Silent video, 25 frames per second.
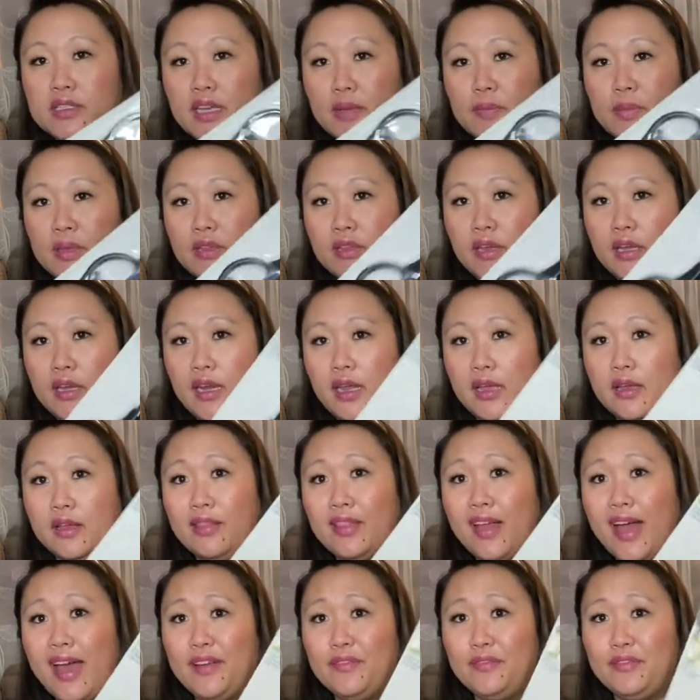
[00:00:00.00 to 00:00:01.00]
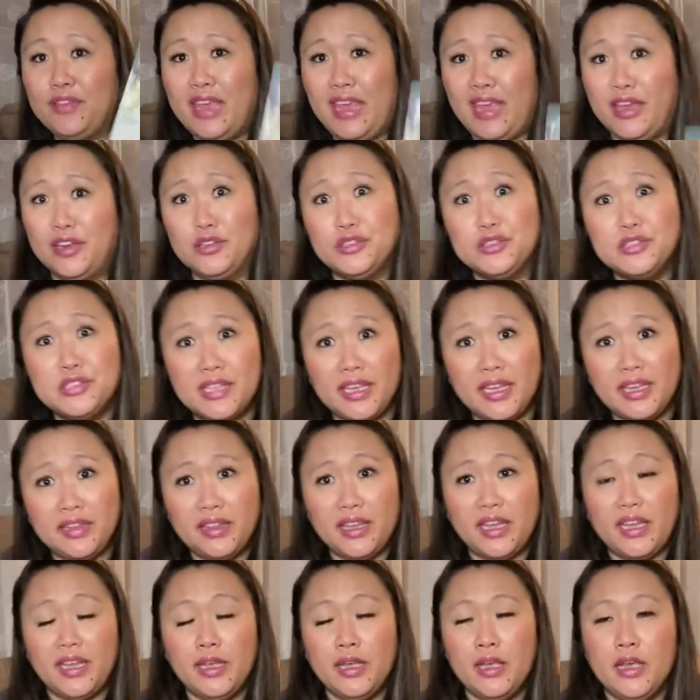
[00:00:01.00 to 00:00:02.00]
I've been lighting a lot of candles
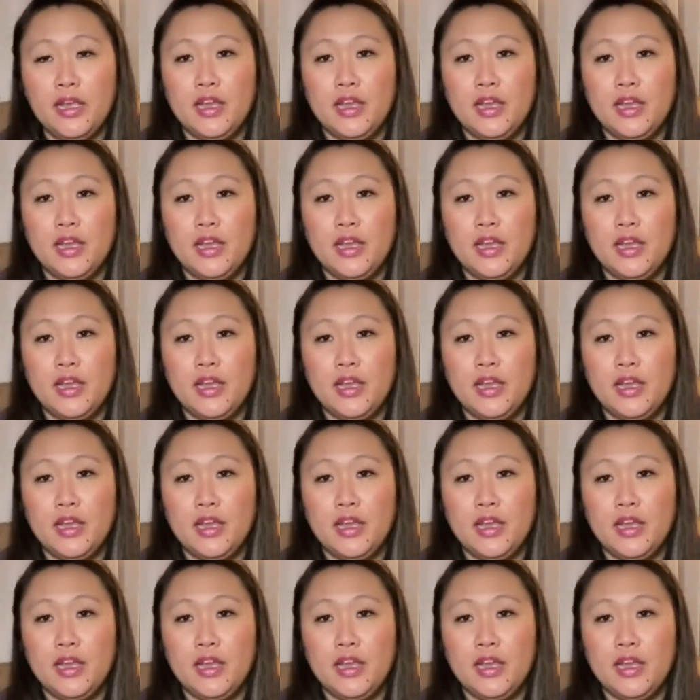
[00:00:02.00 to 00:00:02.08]
lately.